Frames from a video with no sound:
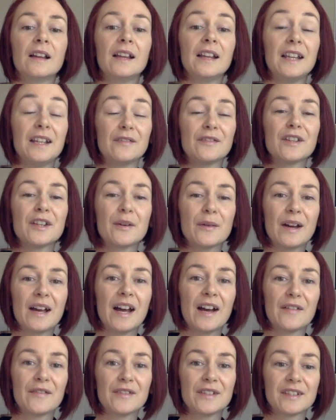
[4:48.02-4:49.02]
Even though I
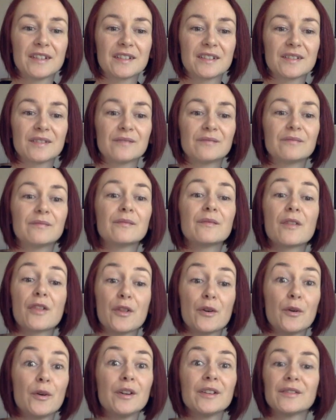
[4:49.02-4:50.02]
have this
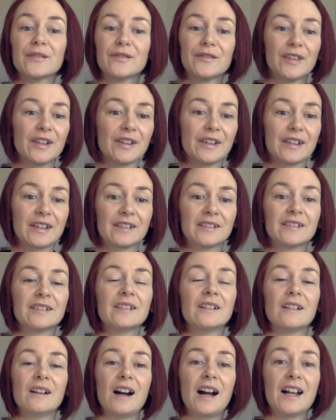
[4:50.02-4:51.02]
thought, feeling,
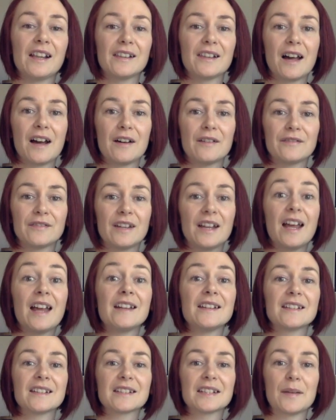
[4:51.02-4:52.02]
I love
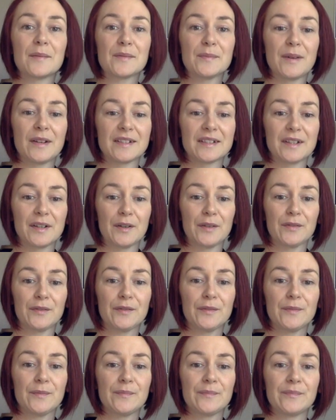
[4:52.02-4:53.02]
and accept myself.
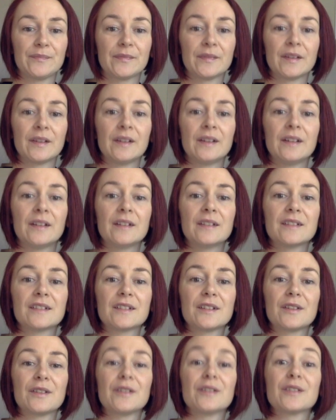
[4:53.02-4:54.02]

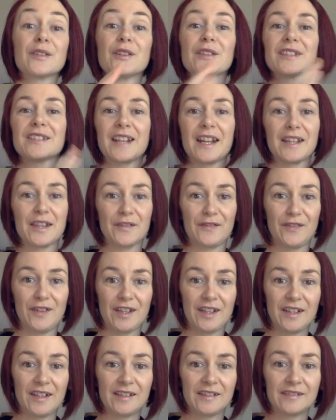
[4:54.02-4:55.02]
So you state the
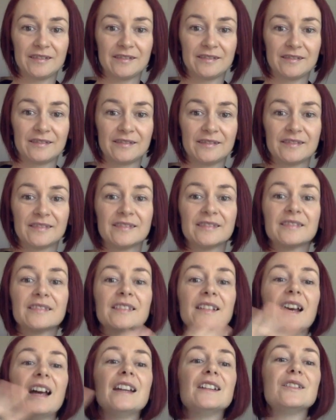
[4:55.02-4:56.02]
feeling
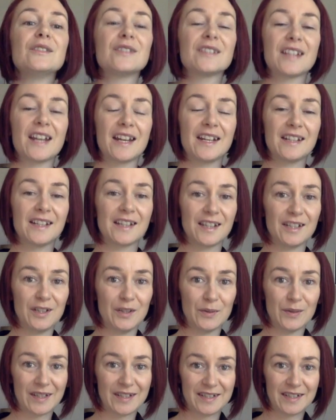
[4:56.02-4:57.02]
and you state that
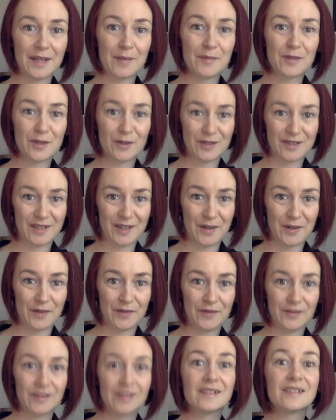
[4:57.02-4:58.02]
you accept yourself
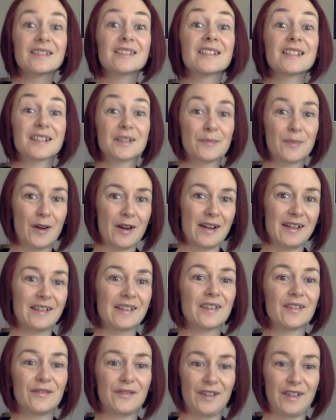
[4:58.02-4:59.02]
despite
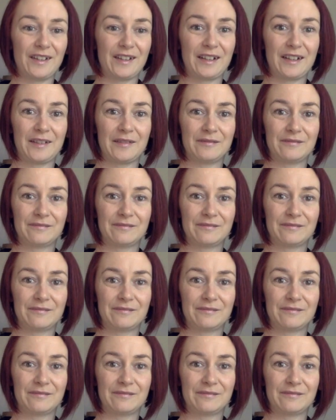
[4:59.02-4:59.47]
the feeling.